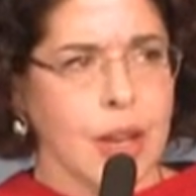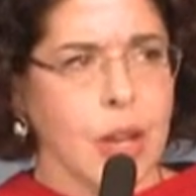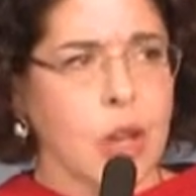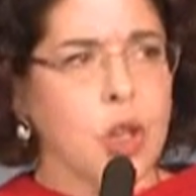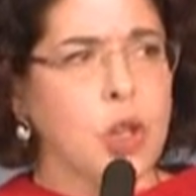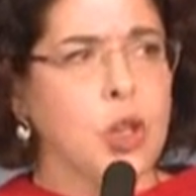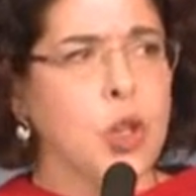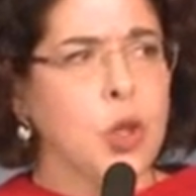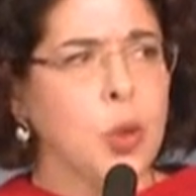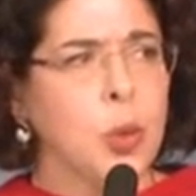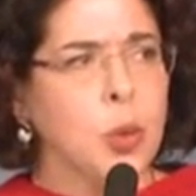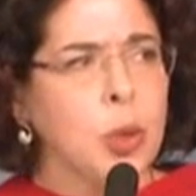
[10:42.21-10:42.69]

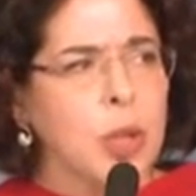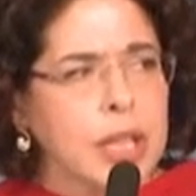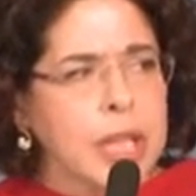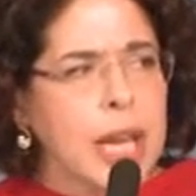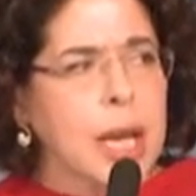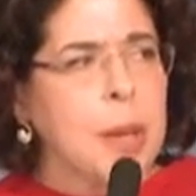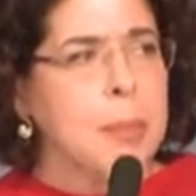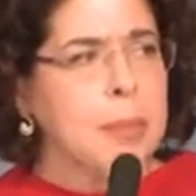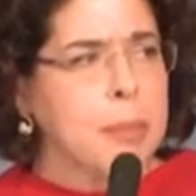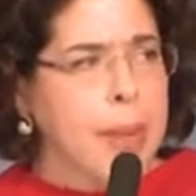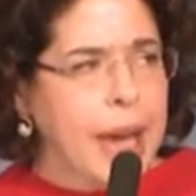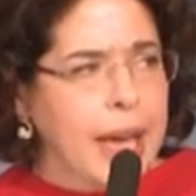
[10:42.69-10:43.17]
You will
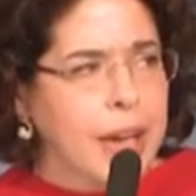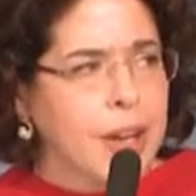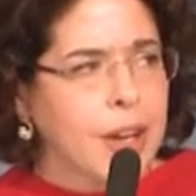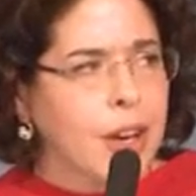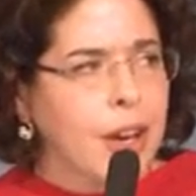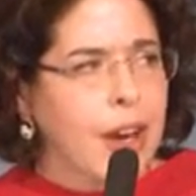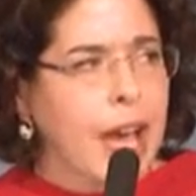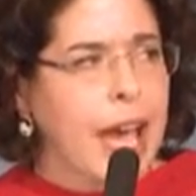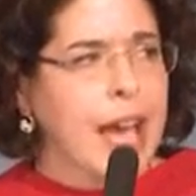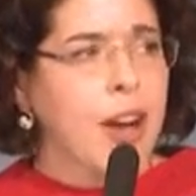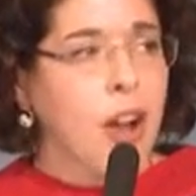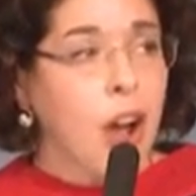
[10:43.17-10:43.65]
get
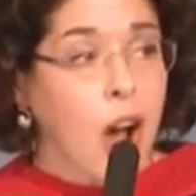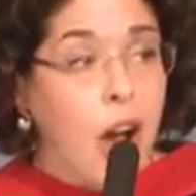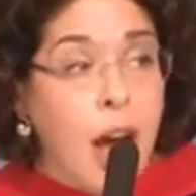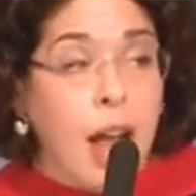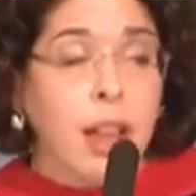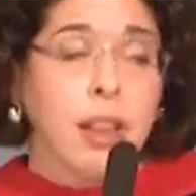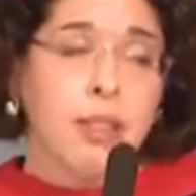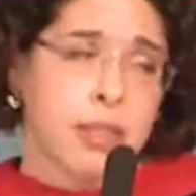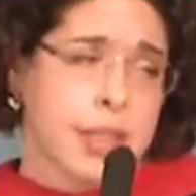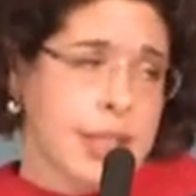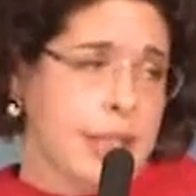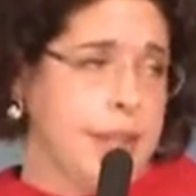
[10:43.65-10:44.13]
better at
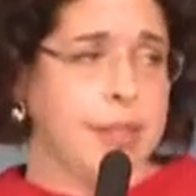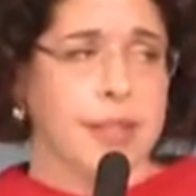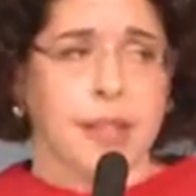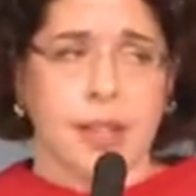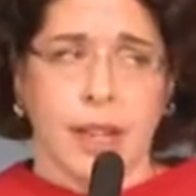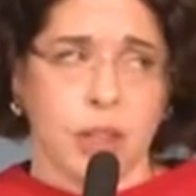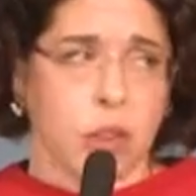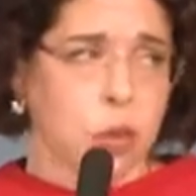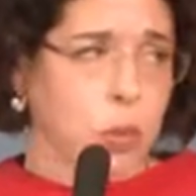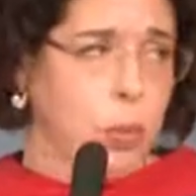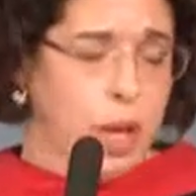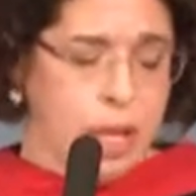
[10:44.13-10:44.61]
all of these
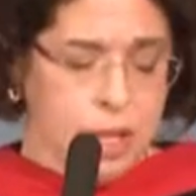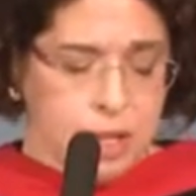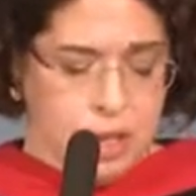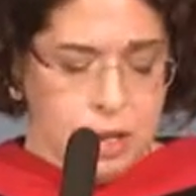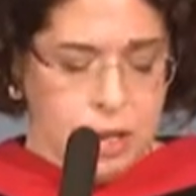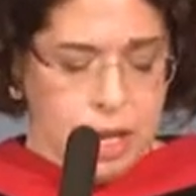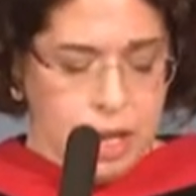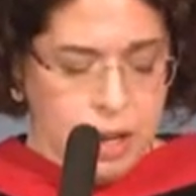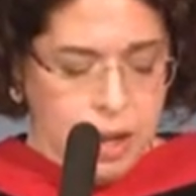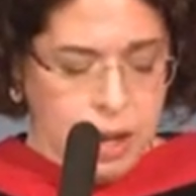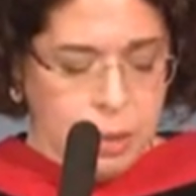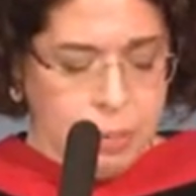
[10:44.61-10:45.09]
things while you're
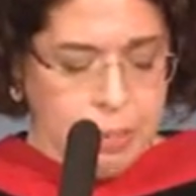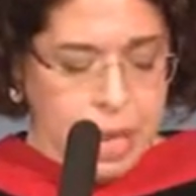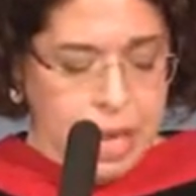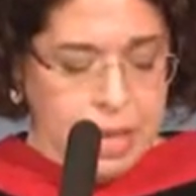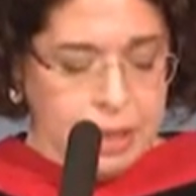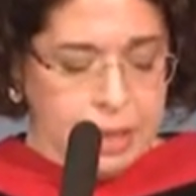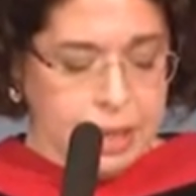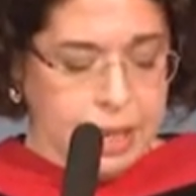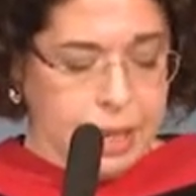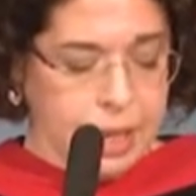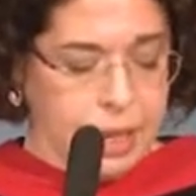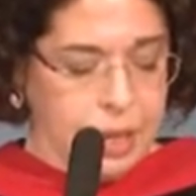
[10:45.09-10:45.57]
here at
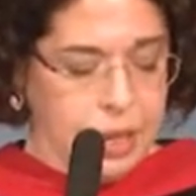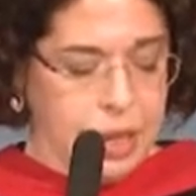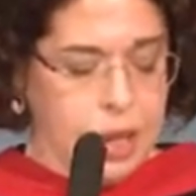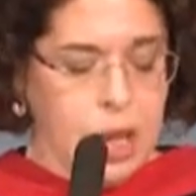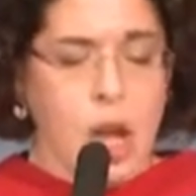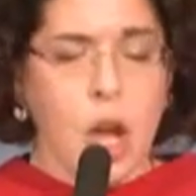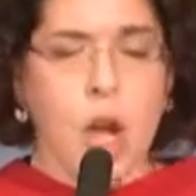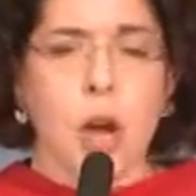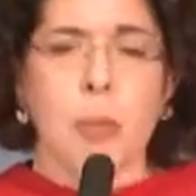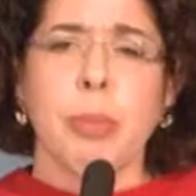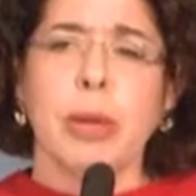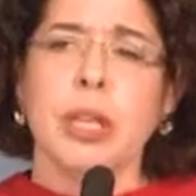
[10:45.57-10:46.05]
Bentley,
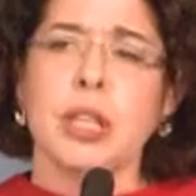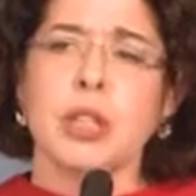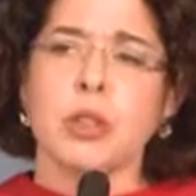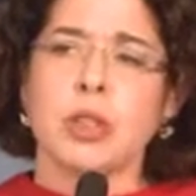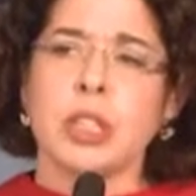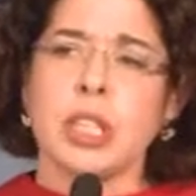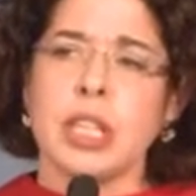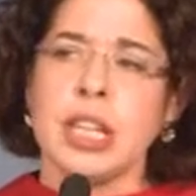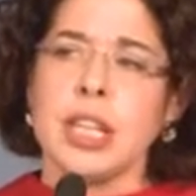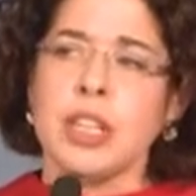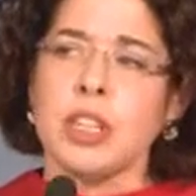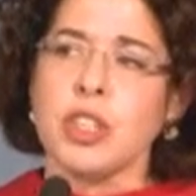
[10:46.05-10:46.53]
but your
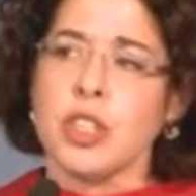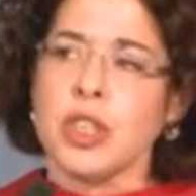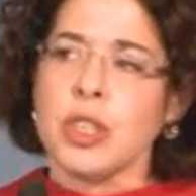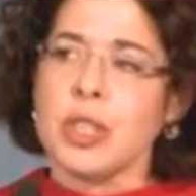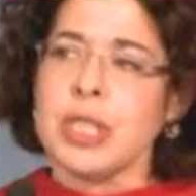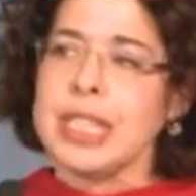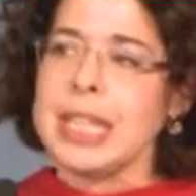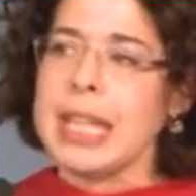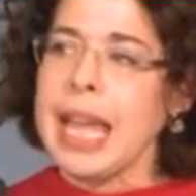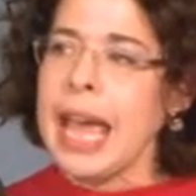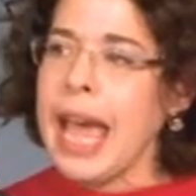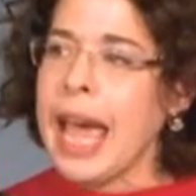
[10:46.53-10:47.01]

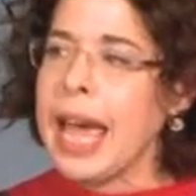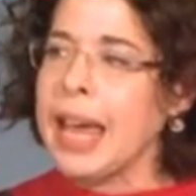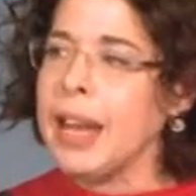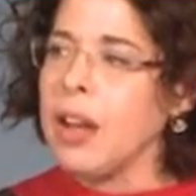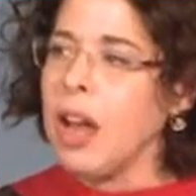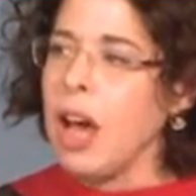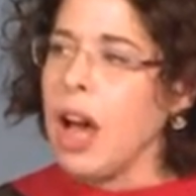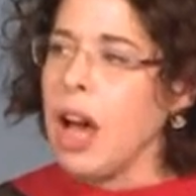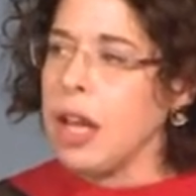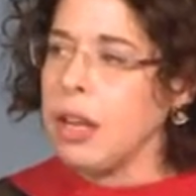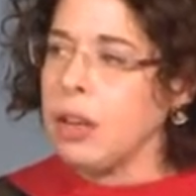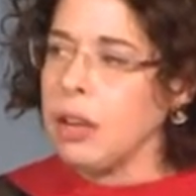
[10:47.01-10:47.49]
teachers
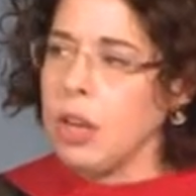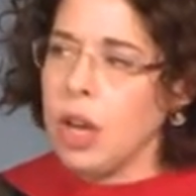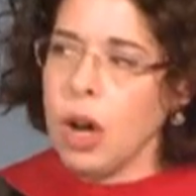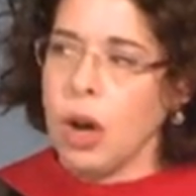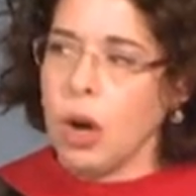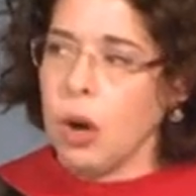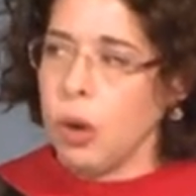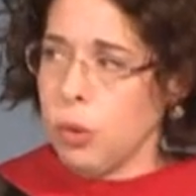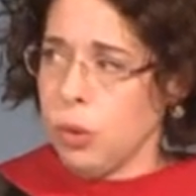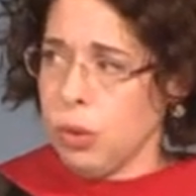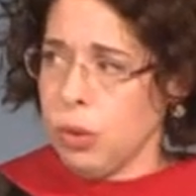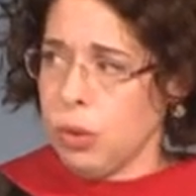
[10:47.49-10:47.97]
cannot
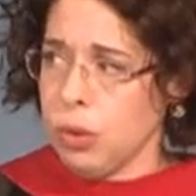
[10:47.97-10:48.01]
know